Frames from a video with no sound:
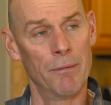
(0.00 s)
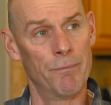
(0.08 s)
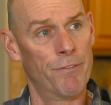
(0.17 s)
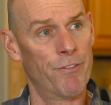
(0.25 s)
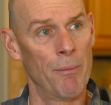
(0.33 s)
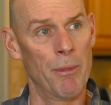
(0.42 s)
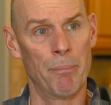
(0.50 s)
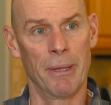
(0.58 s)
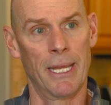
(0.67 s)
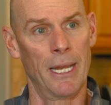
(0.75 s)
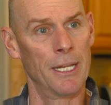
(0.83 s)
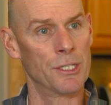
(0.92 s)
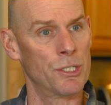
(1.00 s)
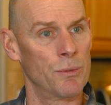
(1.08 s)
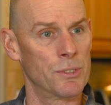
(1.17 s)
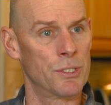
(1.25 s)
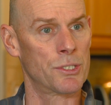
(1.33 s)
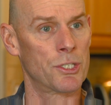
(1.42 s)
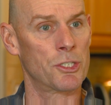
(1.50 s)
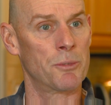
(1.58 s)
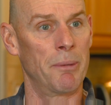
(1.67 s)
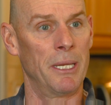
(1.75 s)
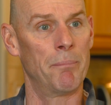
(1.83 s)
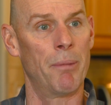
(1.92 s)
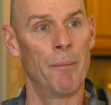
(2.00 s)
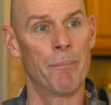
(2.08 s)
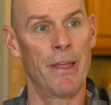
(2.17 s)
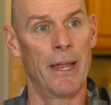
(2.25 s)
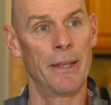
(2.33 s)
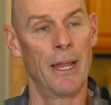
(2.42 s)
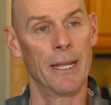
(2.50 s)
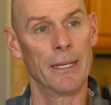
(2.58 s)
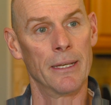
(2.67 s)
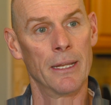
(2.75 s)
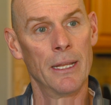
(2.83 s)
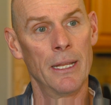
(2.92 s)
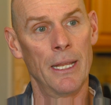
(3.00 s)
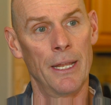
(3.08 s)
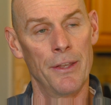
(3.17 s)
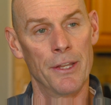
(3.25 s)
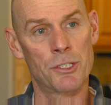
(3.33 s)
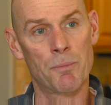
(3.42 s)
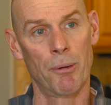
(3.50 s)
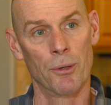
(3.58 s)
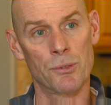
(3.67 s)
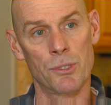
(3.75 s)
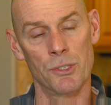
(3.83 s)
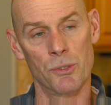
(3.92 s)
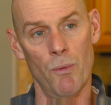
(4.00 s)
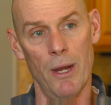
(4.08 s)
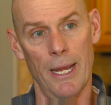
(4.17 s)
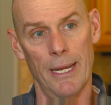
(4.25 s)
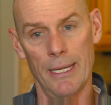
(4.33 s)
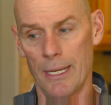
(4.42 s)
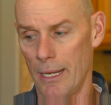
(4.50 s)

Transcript: from the beginning, she was just a speed bump that night in this person's way.